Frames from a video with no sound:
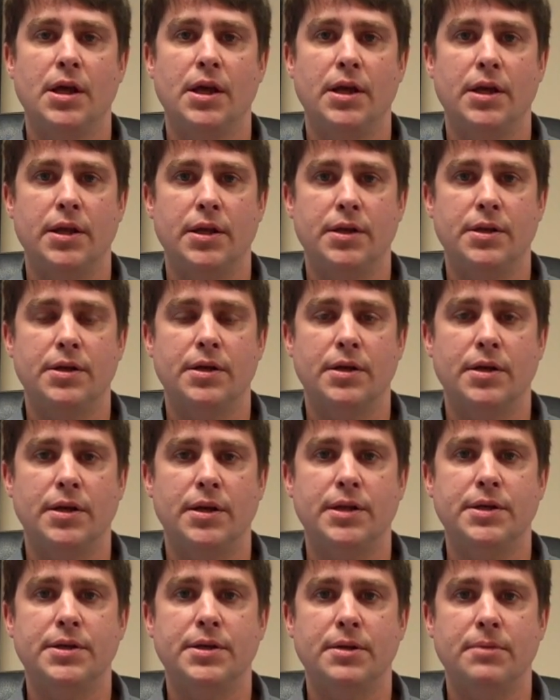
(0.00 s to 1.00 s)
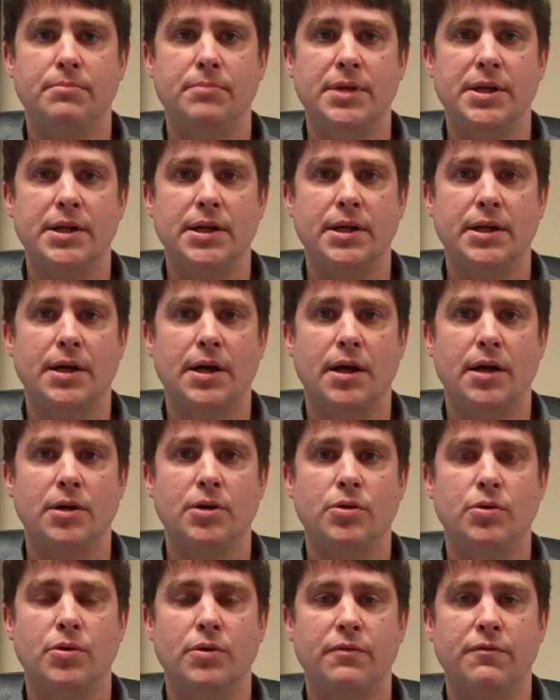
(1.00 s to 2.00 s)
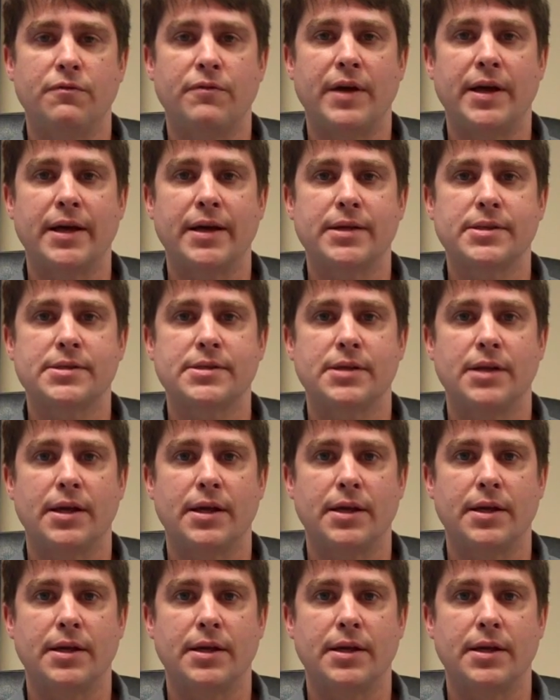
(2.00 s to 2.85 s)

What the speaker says: and ended up meeting Concord Fax